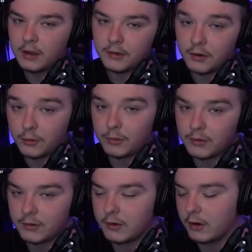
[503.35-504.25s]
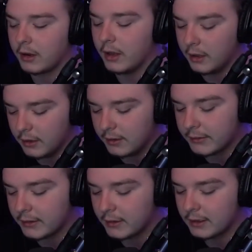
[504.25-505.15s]
started doing TikTok, and
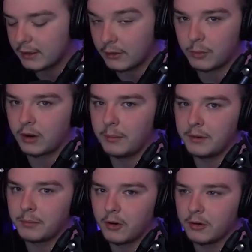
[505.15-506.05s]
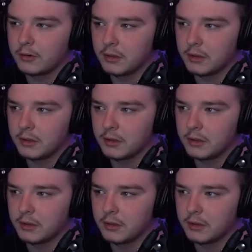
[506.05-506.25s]
that's what got me partnered.